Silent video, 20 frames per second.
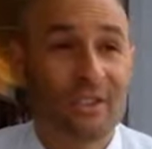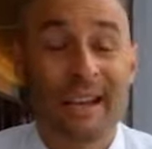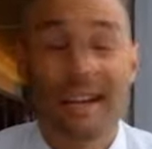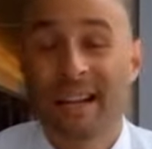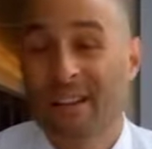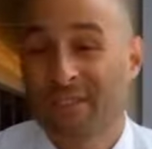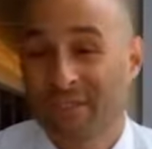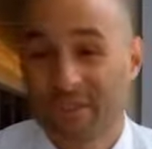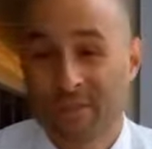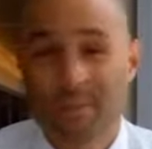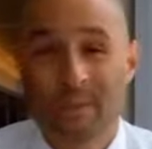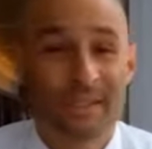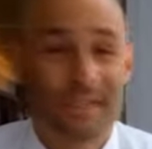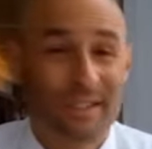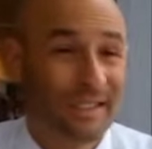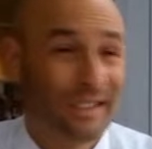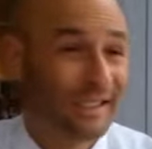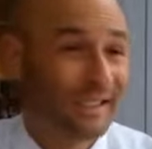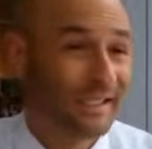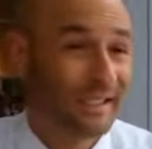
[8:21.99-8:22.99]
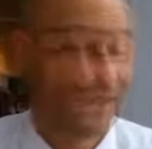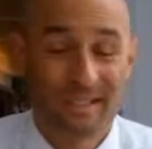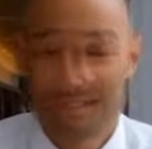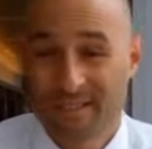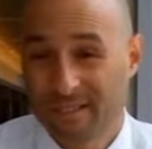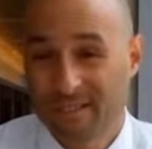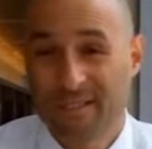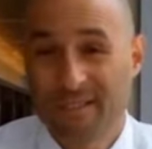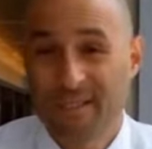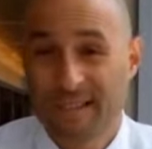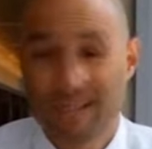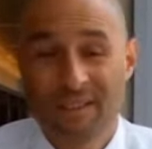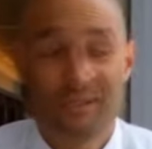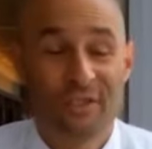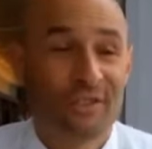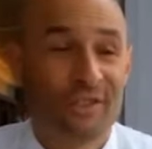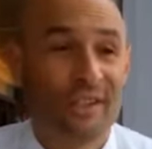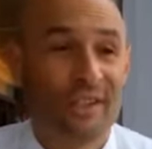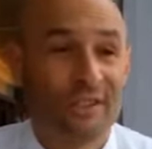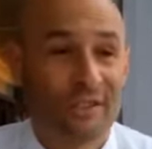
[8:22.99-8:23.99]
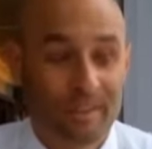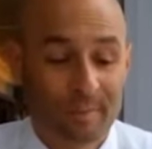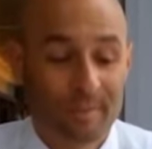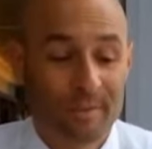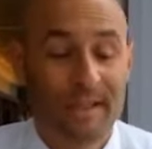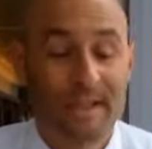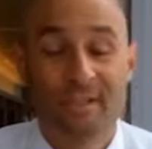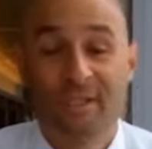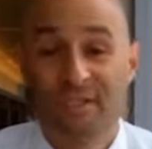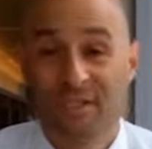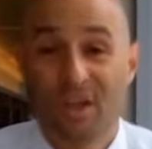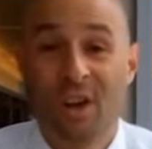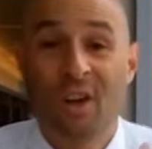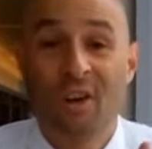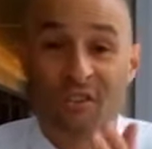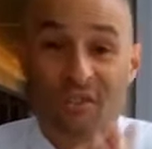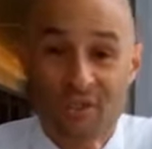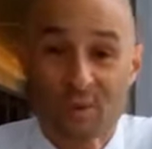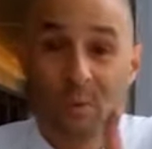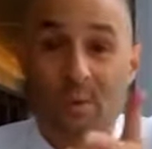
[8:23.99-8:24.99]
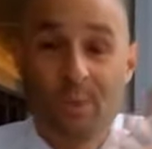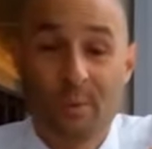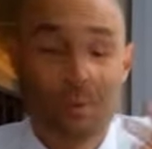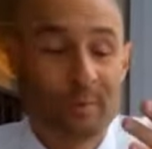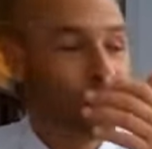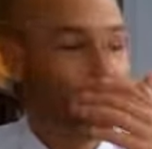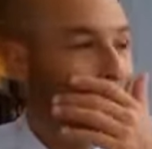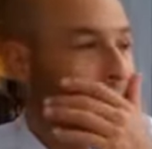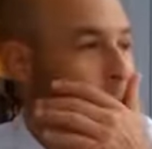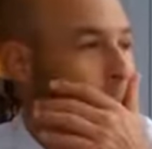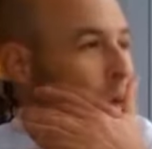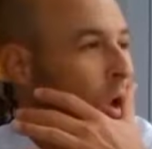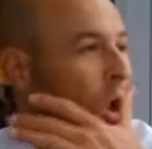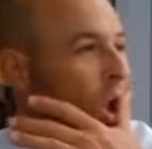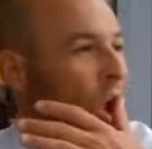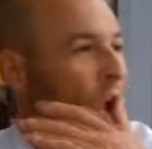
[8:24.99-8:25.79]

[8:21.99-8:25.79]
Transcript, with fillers: I actually went to the cancer centers. I played songs going room to room.